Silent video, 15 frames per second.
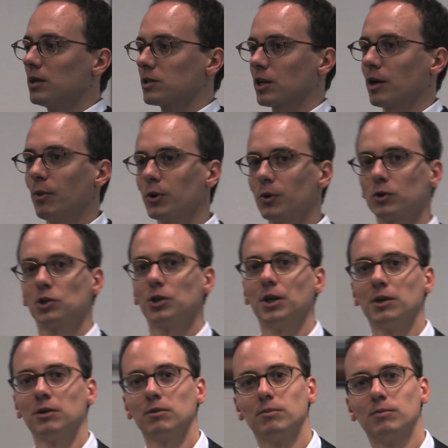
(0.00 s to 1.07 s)
someone was
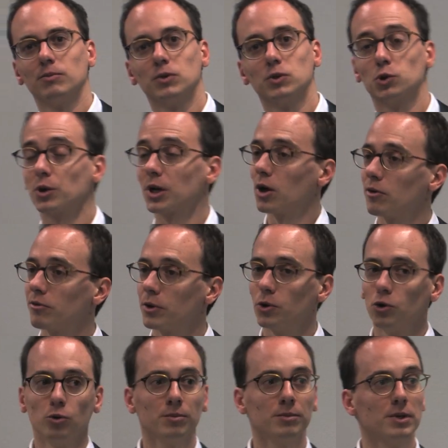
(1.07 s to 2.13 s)
here, took care of
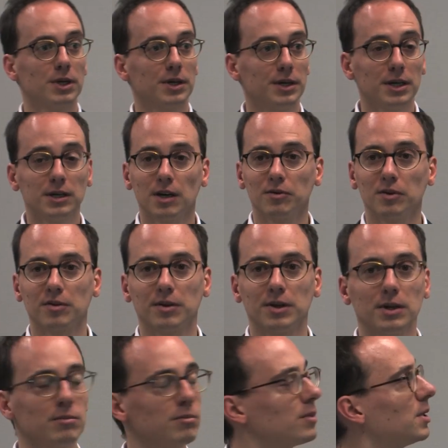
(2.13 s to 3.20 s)
your room, cleaned
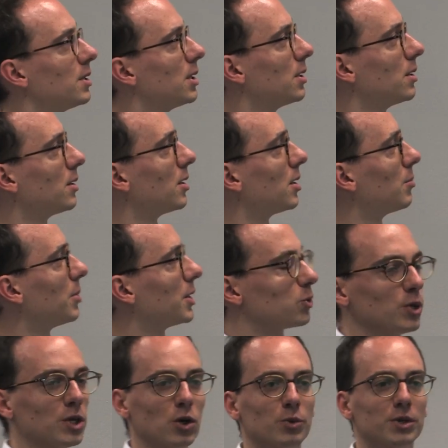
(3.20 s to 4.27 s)
everything, but
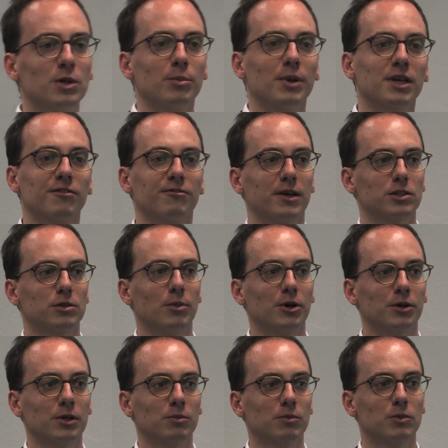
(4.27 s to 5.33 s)
we didn't make a fuss
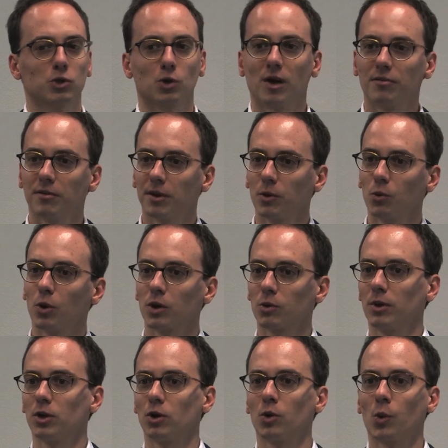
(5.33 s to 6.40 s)
about it. So everything worked
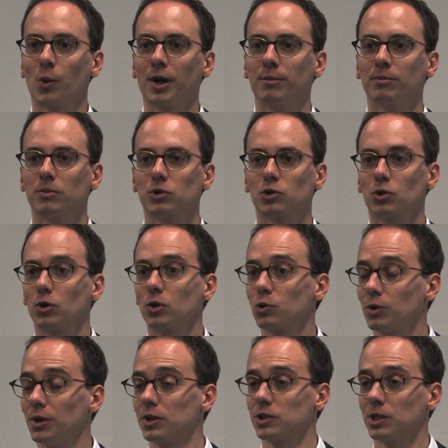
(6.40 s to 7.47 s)
while you were away, so you don't really